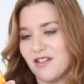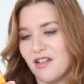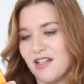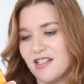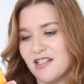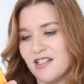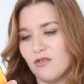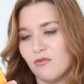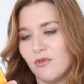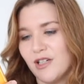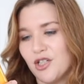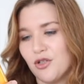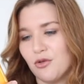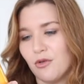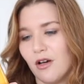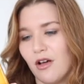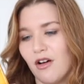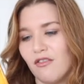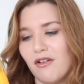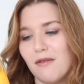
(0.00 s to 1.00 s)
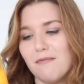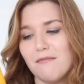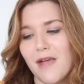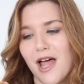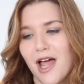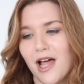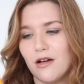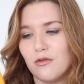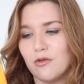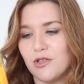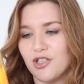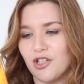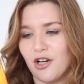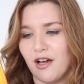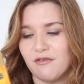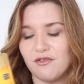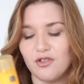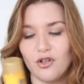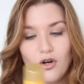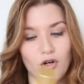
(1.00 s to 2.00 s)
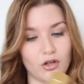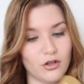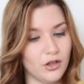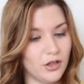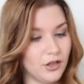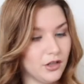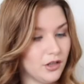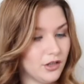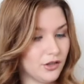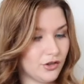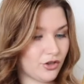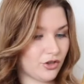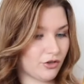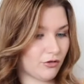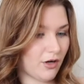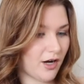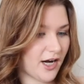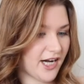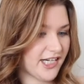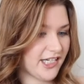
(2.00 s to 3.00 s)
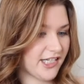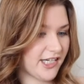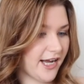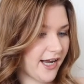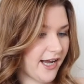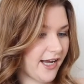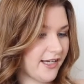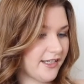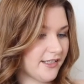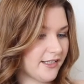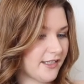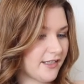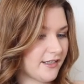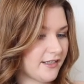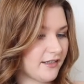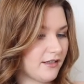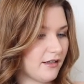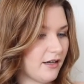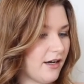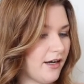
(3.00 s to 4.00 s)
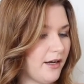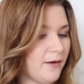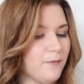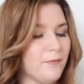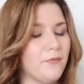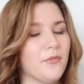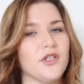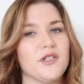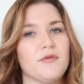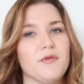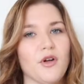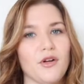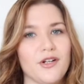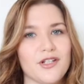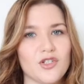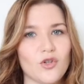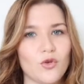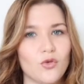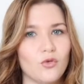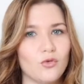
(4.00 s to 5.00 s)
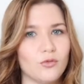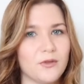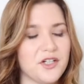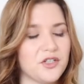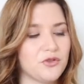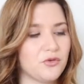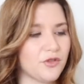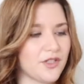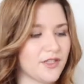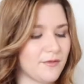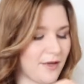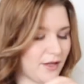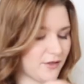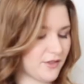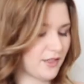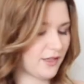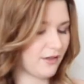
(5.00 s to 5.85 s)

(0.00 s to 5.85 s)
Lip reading: It's the Ritual of Mare, which I've not tried yet, but to be honest, all Ritual smells are